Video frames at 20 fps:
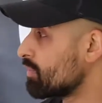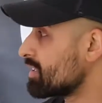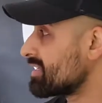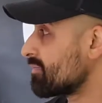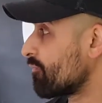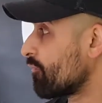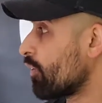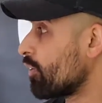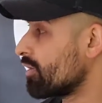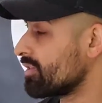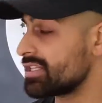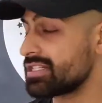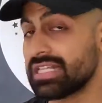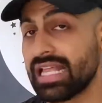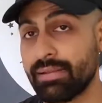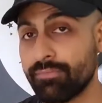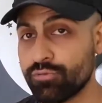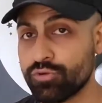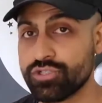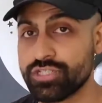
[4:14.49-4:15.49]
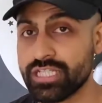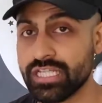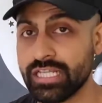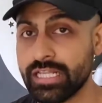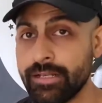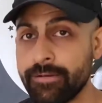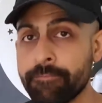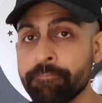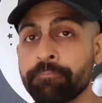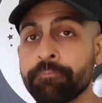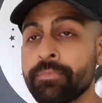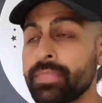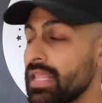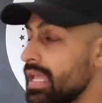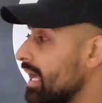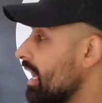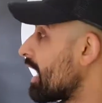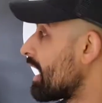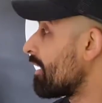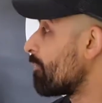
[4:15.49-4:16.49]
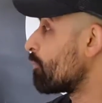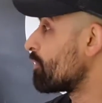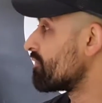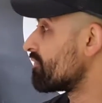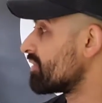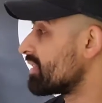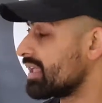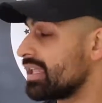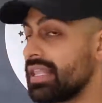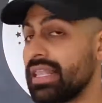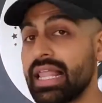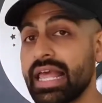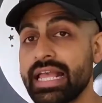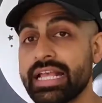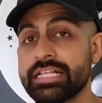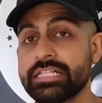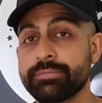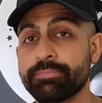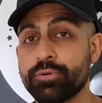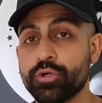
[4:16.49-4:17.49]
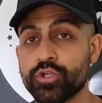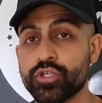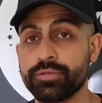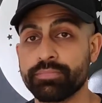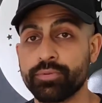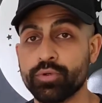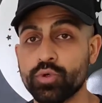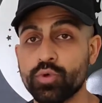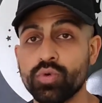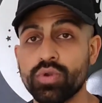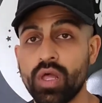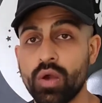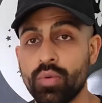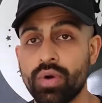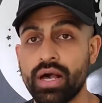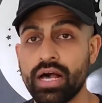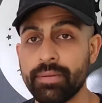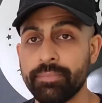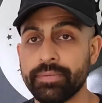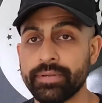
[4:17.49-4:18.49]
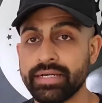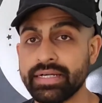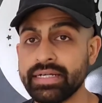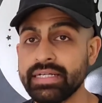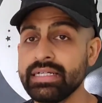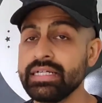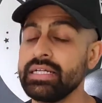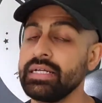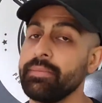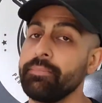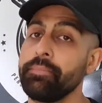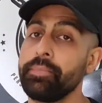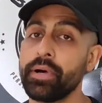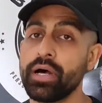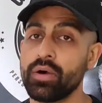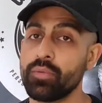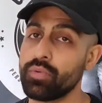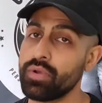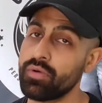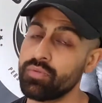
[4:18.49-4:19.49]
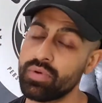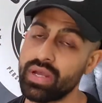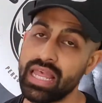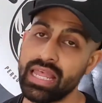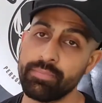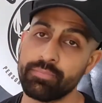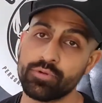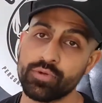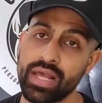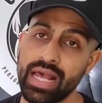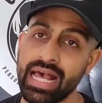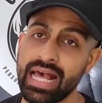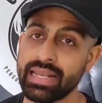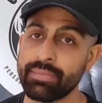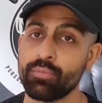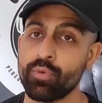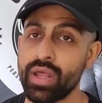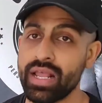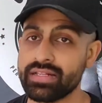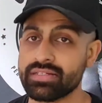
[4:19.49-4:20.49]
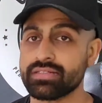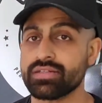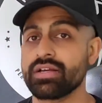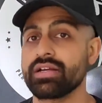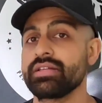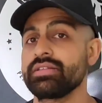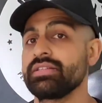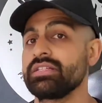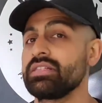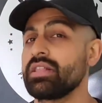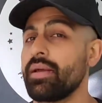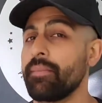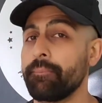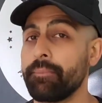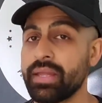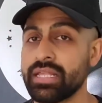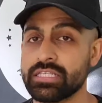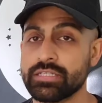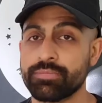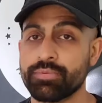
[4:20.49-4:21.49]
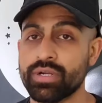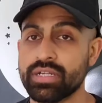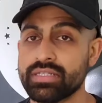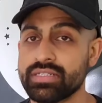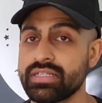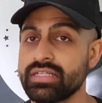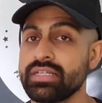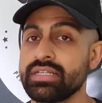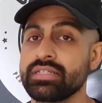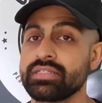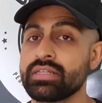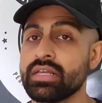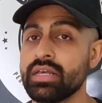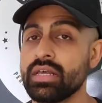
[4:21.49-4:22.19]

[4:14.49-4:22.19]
We followed the same routine with the legs, push, pull, lower, upper, but we were able to add more exercises like bench presses,